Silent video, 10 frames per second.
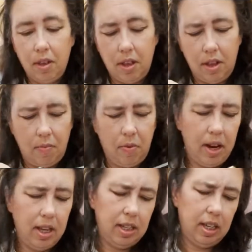and what
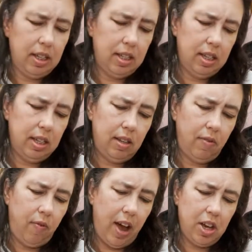is this? This is
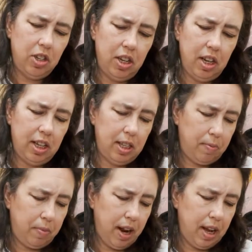Fashion
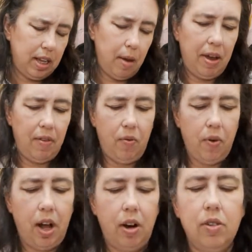Express. I paid
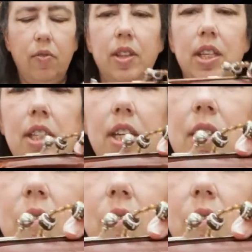$4.50